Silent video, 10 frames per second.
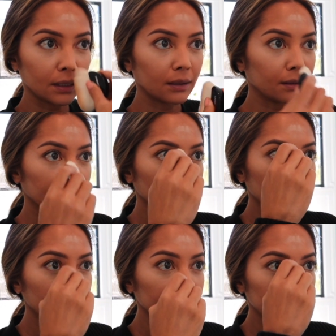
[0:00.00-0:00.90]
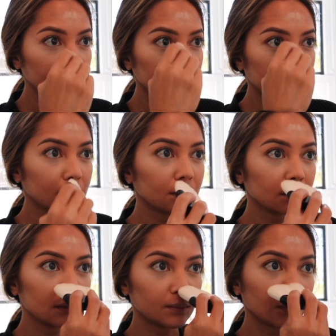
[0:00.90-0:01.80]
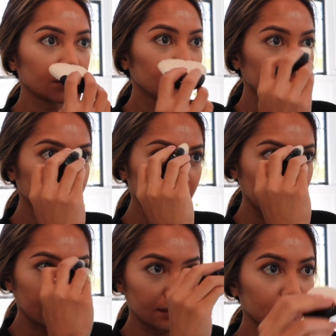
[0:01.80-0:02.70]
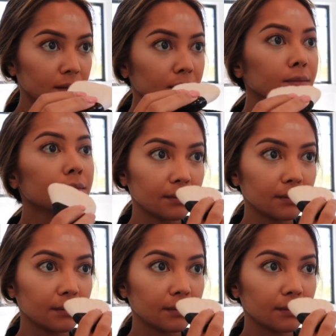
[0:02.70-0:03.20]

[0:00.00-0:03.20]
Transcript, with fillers: down the nose. This brush is really nice.